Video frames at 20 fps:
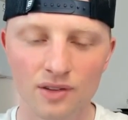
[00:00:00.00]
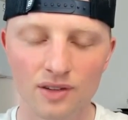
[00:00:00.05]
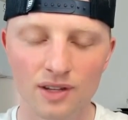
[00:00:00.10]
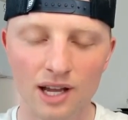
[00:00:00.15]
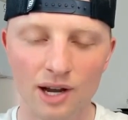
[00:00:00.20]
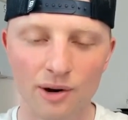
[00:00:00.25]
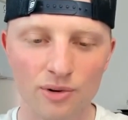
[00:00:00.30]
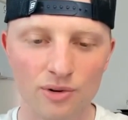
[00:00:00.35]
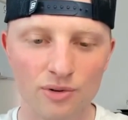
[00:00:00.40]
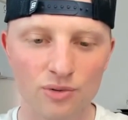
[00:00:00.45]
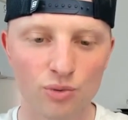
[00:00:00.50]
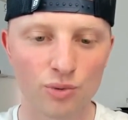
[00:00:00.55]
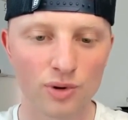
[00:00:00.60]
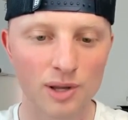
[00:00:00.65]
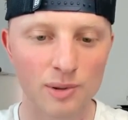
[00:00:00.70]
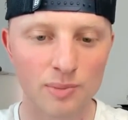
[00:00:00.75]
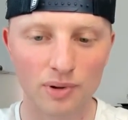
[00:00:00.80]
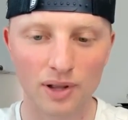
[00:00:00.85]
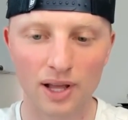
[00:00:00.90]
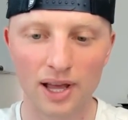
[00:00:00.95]
I would
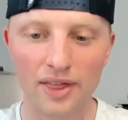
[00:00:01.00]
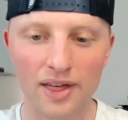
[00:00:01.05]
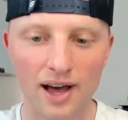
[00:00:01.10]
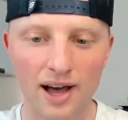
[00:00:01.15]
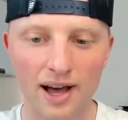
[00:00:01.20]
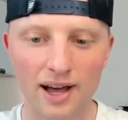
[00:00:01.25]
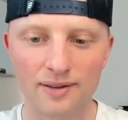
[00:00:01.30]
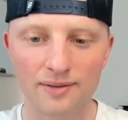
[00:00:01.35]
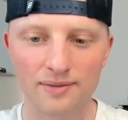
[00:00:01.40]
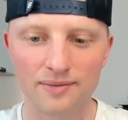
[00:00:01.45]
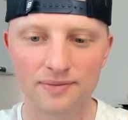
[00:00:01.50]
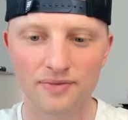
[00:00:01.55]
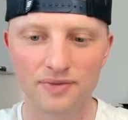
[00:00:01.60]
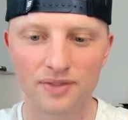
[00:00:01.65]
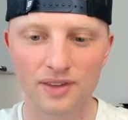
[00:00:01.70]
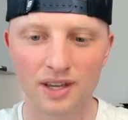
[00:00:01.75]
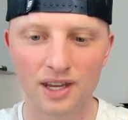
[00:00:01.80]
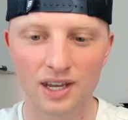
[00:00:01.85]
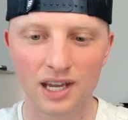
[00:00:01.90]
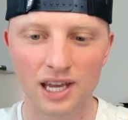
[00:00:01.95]
replay that.
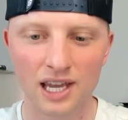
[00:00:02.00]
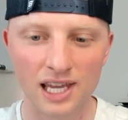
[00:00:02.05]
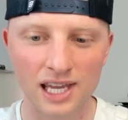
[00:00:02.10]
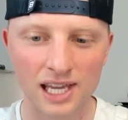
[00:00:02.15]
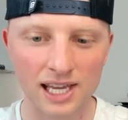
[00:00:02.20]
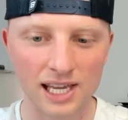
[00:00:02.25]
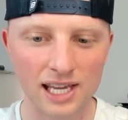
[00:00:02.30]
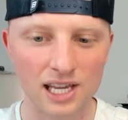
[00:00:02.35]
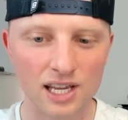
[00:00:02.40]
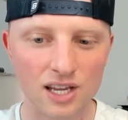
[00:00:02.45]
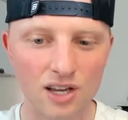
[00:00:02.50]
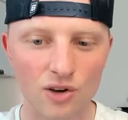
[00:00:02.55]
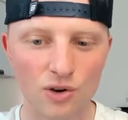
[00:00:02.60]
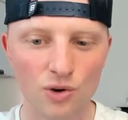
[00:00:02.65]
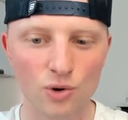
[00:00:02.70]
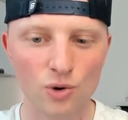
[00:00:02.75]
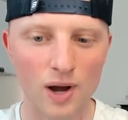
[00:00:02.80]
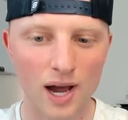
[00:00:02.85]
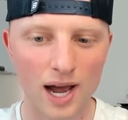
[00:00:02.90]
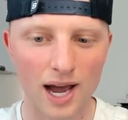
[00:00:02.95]
He
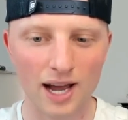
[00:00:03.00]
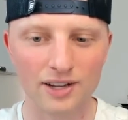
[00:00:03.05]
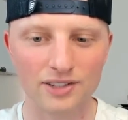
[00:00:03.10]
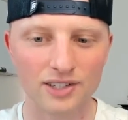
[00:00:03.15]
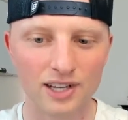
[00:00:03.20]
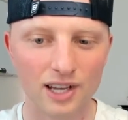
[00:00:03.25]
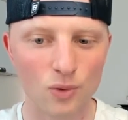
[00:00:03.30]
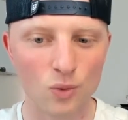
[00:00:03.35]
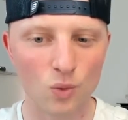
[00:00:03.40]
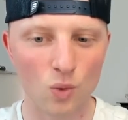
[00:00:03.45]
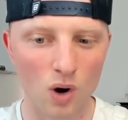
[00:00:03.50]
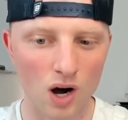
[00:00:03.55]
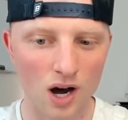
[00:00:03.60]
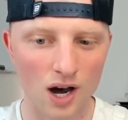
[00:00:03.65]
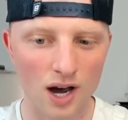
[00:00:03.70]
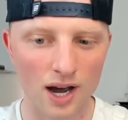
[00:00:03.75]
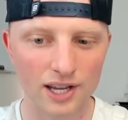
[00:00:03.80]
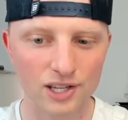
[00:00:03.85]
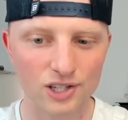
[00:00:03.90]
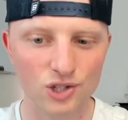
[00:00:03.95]
who has a
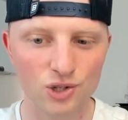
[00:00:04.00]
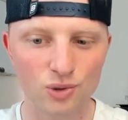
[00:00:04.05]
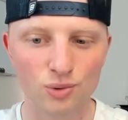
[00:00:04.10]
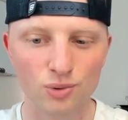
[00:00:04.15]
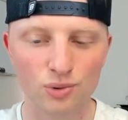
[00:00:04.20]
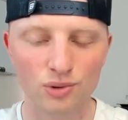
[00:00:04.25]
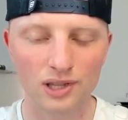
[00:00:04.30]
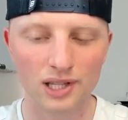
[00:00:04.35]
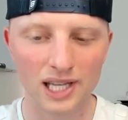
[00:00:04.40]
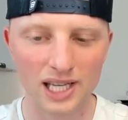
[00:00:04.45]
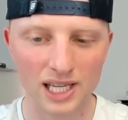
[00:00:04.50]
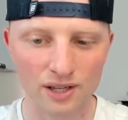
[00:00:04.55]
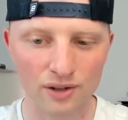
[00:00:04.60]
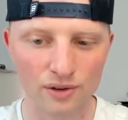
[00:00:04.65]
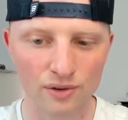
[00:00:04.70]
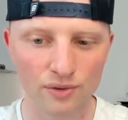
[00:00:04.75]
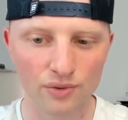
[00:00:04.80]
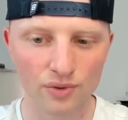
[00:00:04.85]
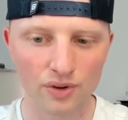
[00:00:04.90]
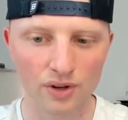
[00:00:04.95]
why to
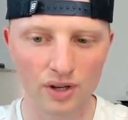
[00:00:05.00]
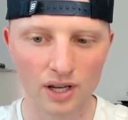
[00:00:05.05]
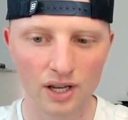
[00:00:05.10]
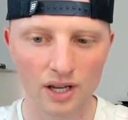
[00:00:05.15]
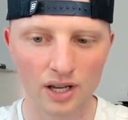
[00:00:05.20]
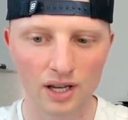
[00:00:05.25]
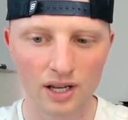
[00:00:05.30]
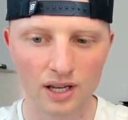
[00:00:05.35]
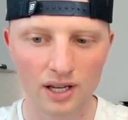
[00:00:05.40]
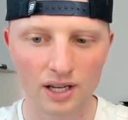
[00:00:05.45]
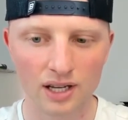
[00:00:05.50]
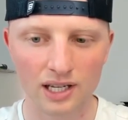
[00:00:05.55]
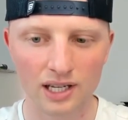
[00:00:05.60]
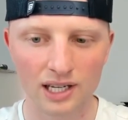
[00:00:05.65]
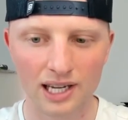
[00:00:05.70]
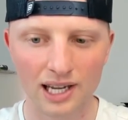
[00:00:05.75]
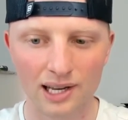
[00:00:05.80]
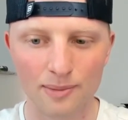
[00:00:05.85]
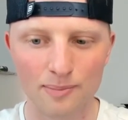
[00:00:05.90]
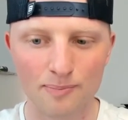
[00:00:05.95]
live
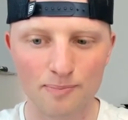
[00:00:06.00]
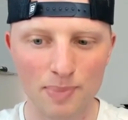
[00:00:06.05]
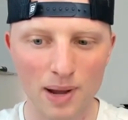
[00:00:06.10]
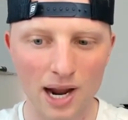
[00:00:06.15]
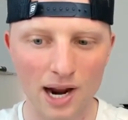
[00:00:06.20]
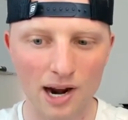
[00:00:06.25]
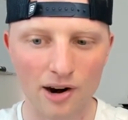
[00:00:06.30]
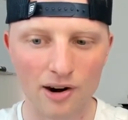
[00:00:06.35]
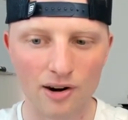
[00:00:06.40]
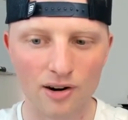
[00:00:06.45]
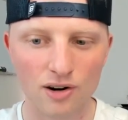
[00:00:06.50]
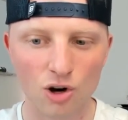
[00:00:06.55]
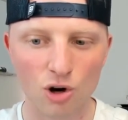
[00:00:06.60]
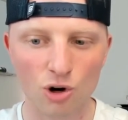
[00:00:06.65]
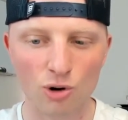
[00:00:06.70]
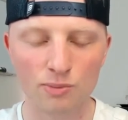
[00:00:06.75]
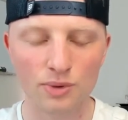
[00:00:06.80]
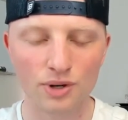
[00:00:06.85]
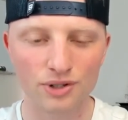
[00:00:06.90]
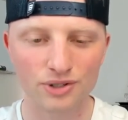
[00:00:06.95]
can bear
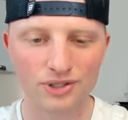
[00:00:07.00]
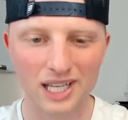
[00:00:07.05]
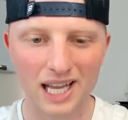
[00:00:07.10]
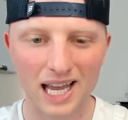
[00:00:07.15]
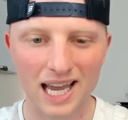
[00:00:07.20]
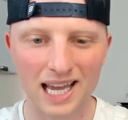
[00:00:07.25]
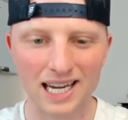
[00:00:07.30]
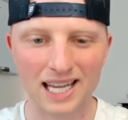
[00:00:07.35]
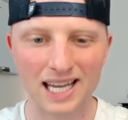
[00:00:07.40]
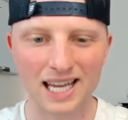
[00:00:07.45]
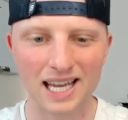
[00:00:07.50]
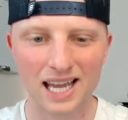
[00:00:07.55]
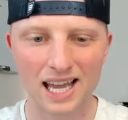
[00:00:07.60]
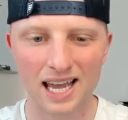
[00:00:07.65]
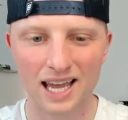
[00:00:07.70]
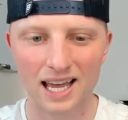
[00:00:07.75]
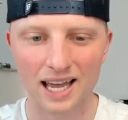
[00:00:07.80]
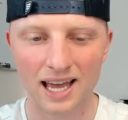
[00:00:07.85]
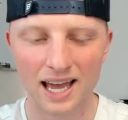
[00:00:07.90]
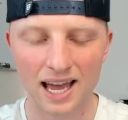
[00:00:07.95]
almost any
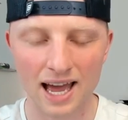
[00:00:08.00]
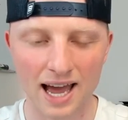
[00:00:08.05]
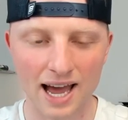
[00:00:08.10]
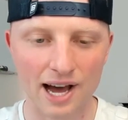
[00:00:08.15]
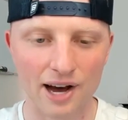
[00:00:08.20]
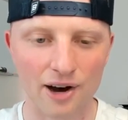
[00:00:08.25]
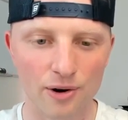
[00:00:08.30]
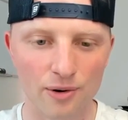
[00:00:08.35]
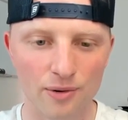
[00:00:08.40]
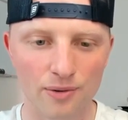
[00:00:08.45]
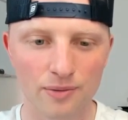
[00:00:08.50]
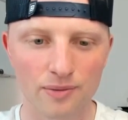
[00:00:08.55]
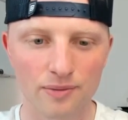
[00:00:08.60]
how.